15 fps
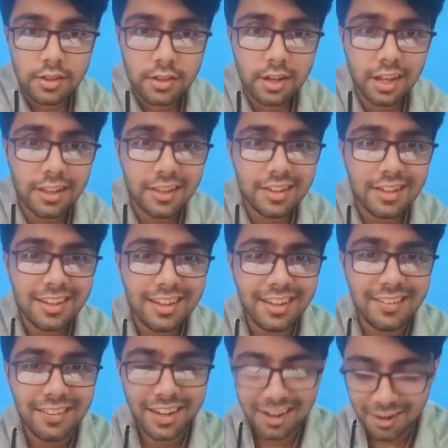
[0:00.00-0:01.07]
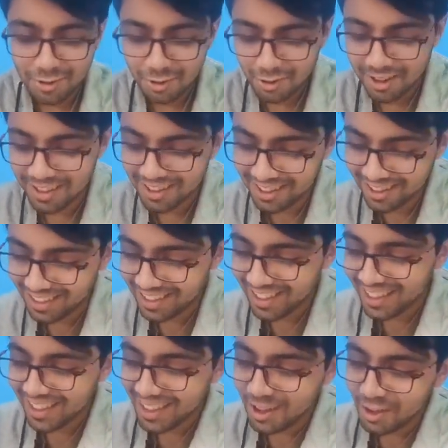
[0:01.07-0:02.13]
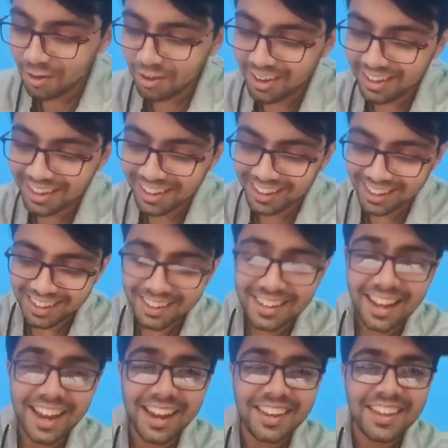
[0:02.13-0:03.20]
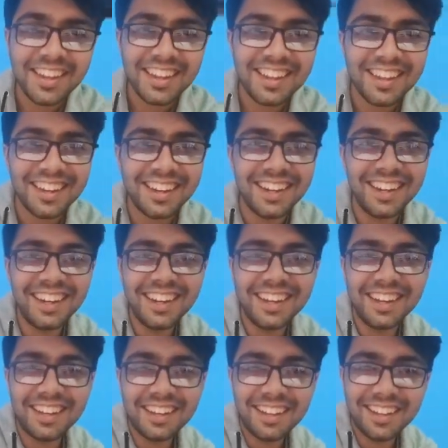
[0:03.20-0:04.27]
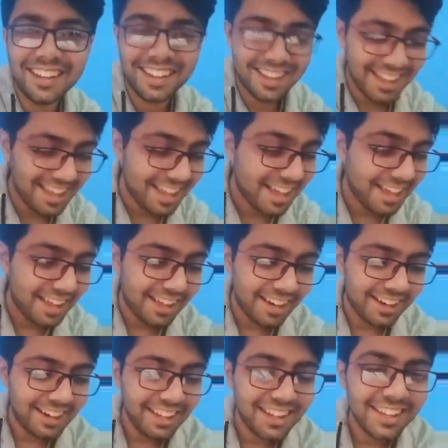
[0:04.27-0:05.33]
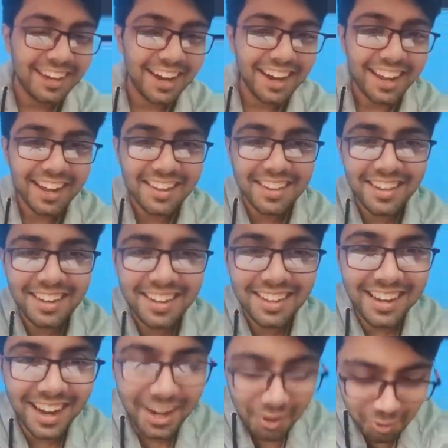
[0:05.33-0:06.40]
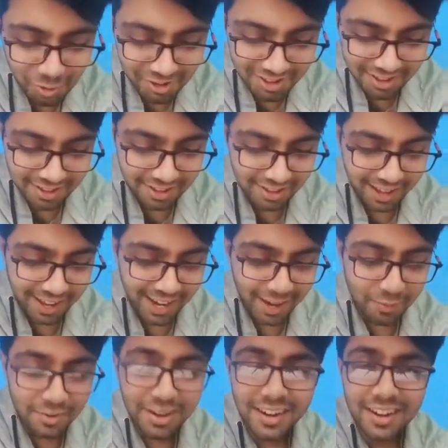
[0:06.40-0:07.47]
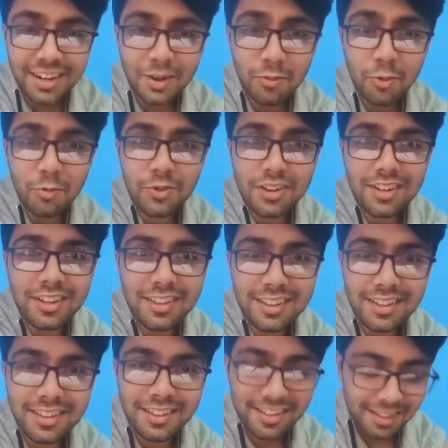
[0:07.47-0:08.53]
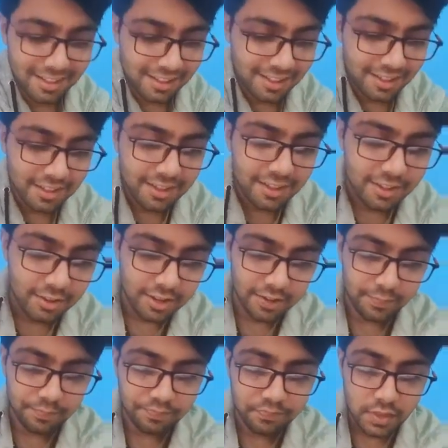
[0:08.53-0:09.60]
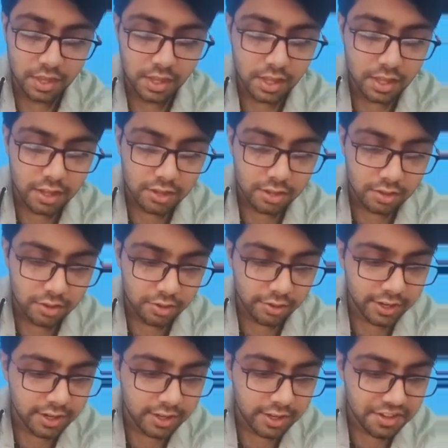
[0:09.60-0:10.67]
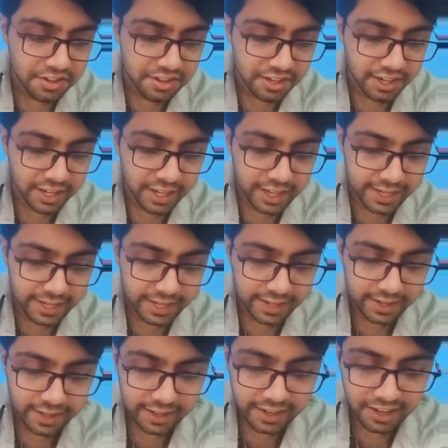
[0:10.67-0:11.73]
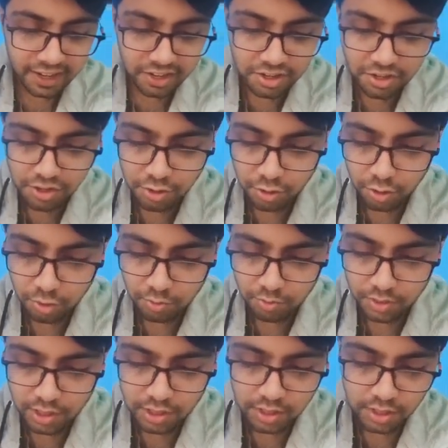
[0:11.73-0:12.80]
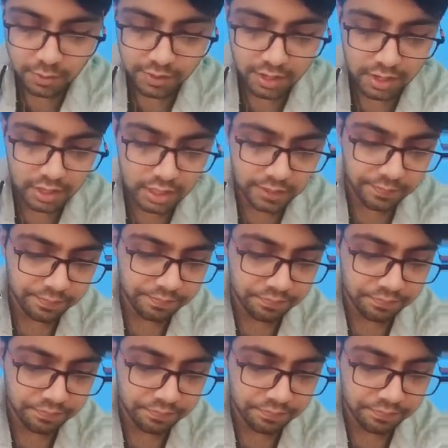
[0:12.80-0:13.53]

Gandhiji, where are you? Okay, the answer is D here. The D is the right answer. Granules are absent in WBCs. So yeah, so it's a Chidiac-Higashi syndrome. It's basically